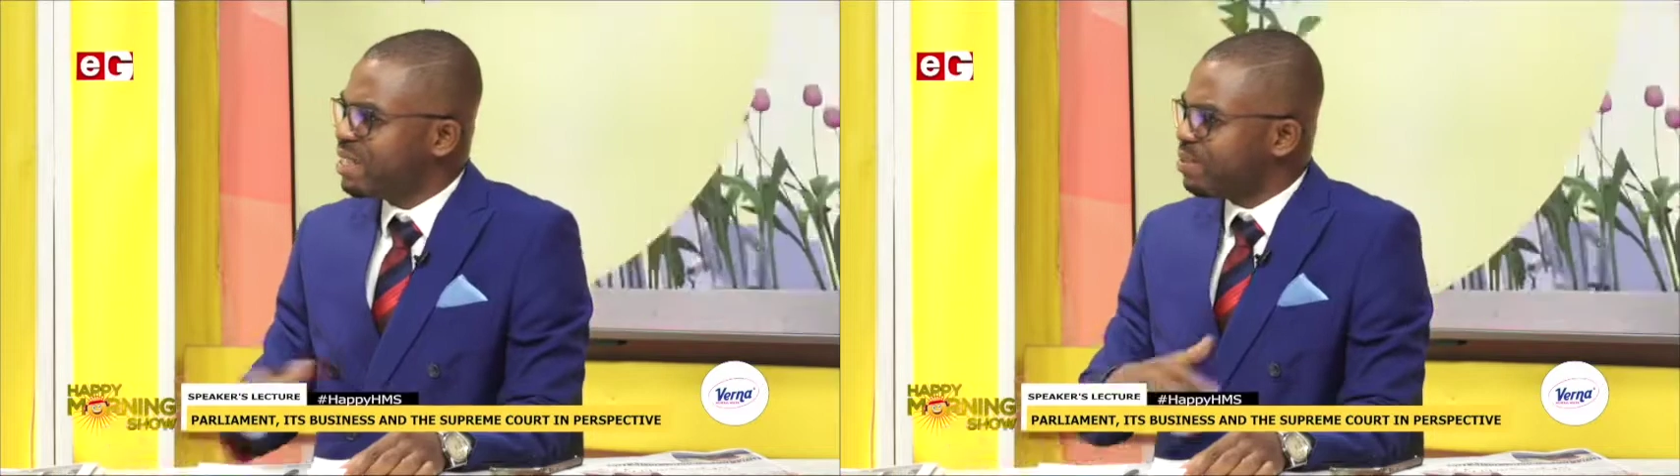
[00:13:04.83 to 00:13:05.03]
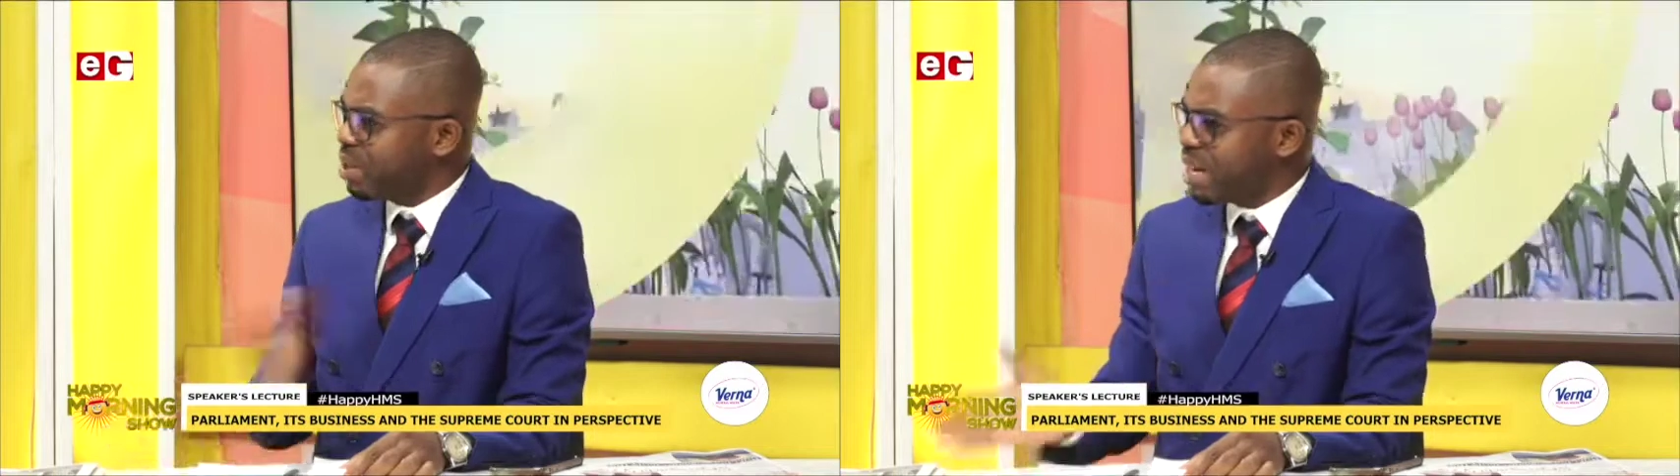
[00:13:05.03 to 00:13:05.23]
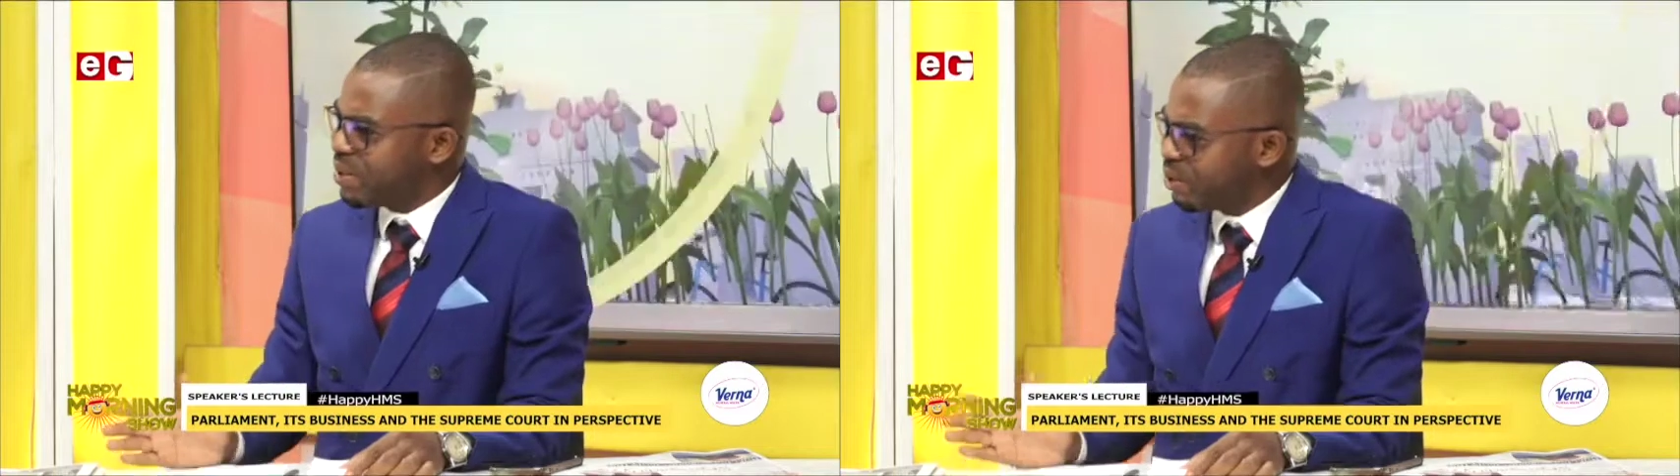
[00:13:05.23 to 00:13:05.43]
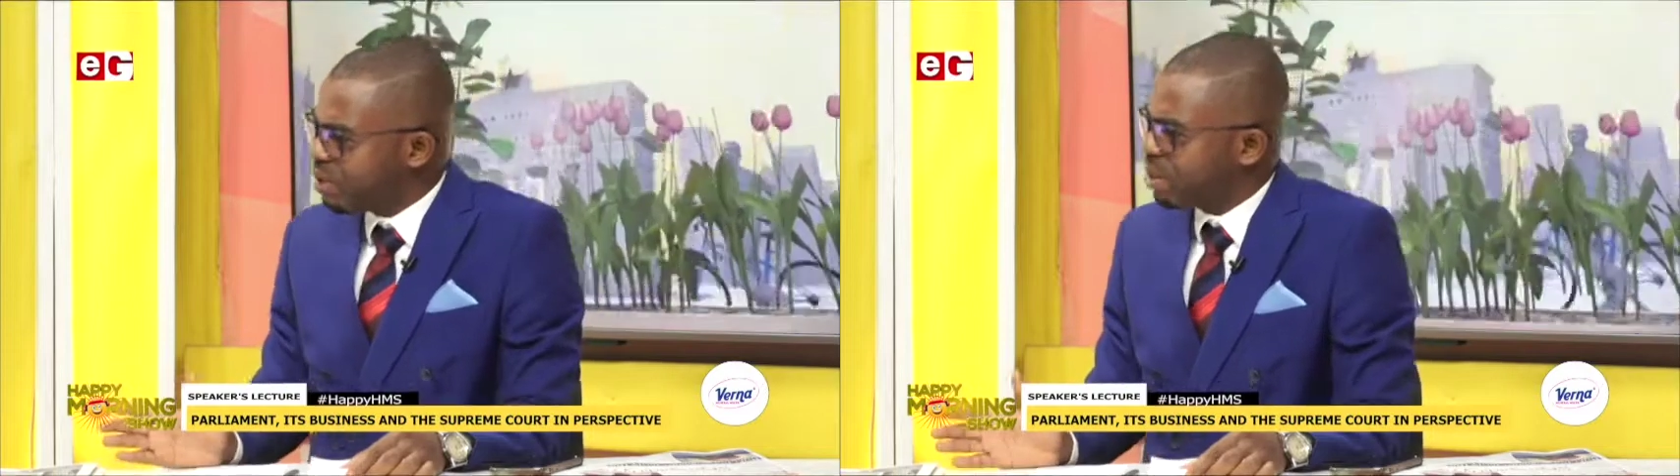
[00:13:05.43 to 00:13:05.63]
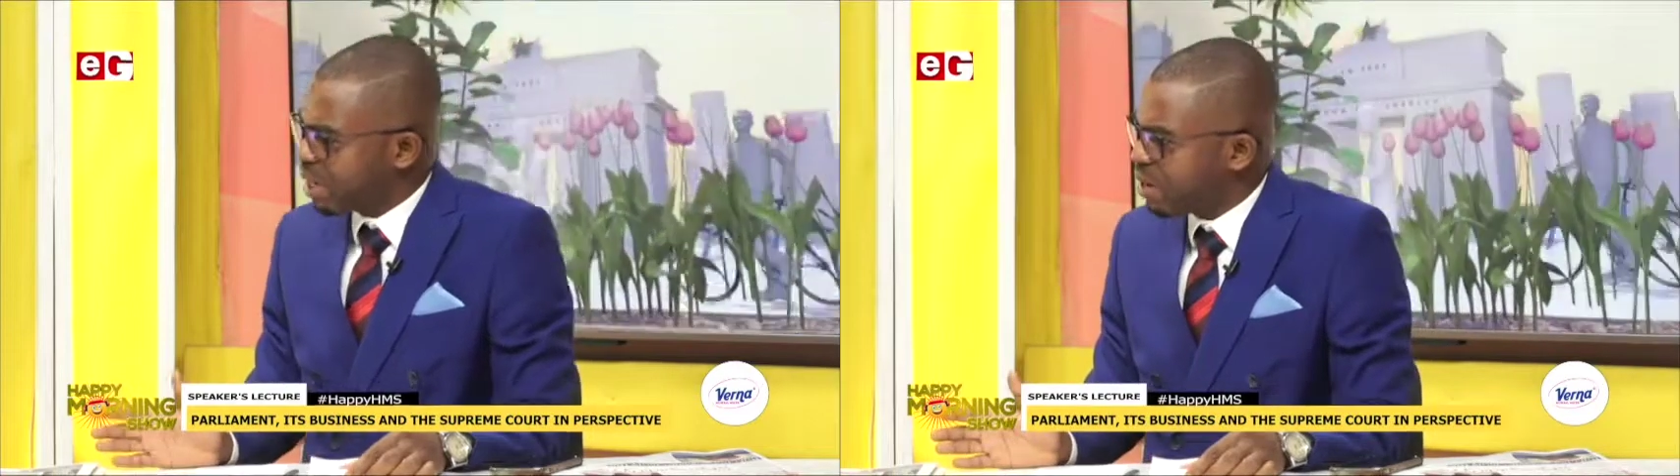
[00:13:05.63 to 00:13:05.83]
bialim
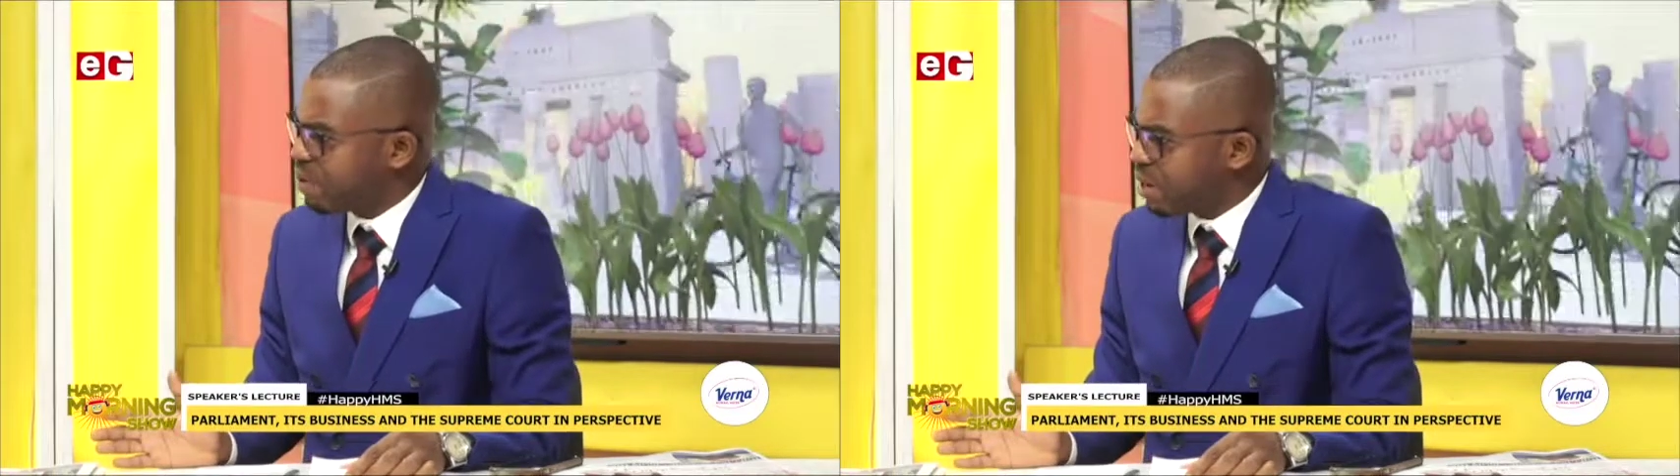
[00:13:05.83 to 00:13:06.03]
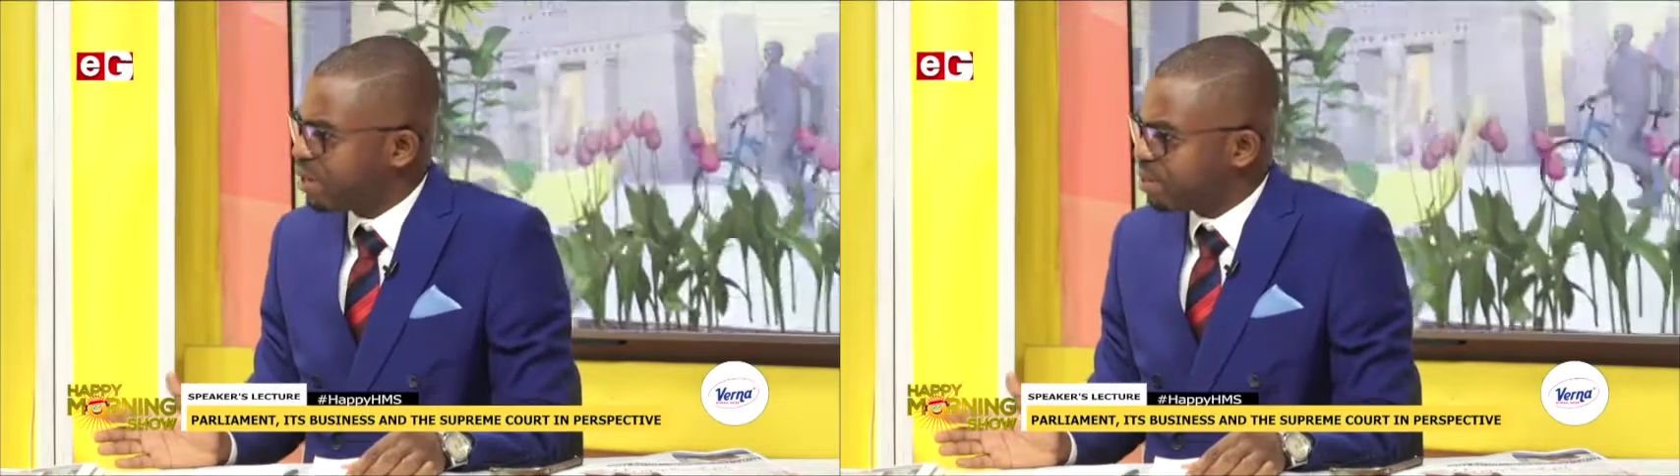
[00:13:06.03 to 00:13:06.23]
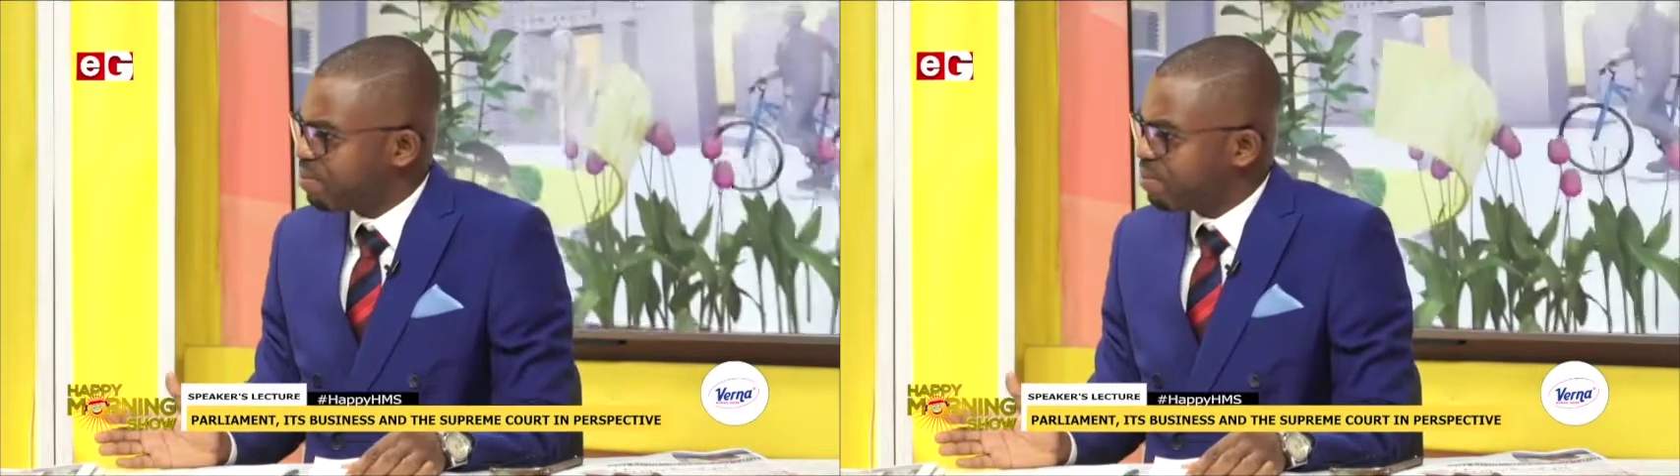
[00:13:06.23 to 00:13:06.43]
timu nka wasem.